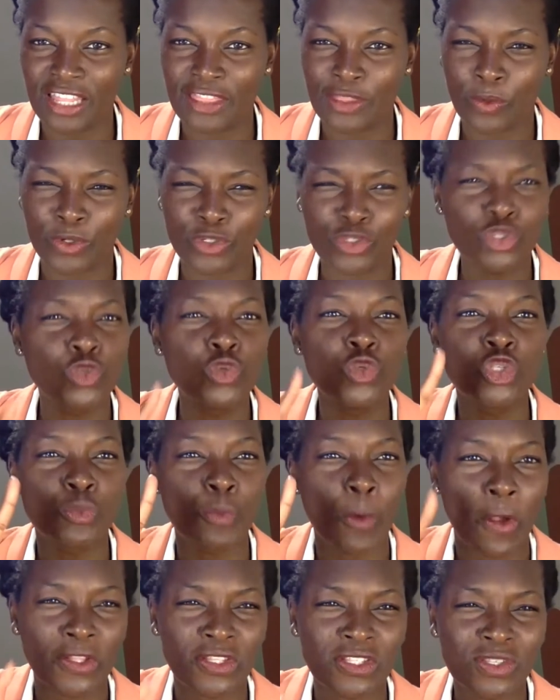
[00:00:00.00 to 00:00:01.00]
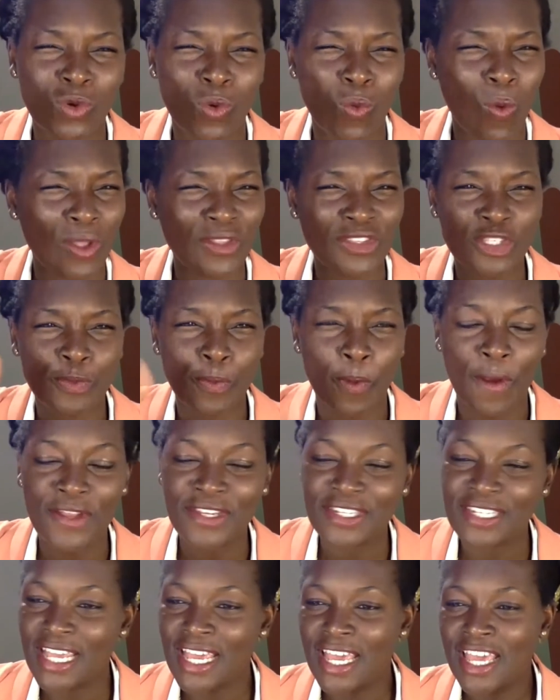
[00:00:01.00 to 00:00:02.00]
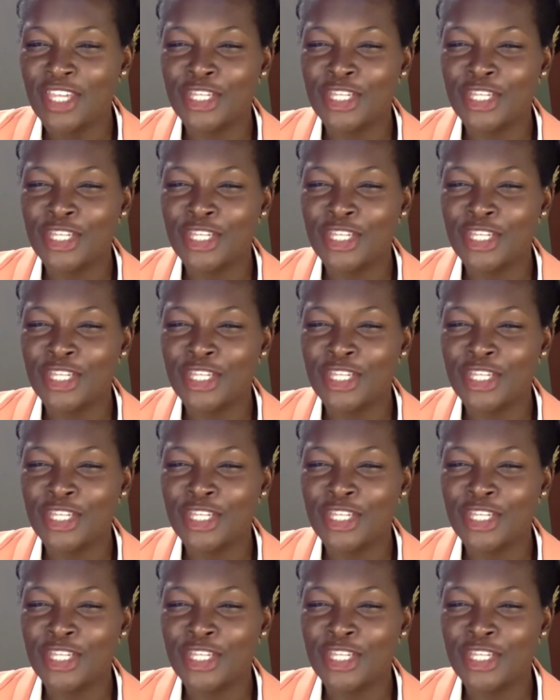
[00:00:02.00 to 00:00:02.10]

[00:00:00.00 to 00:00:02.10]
and there were 2 spots or 1 spot.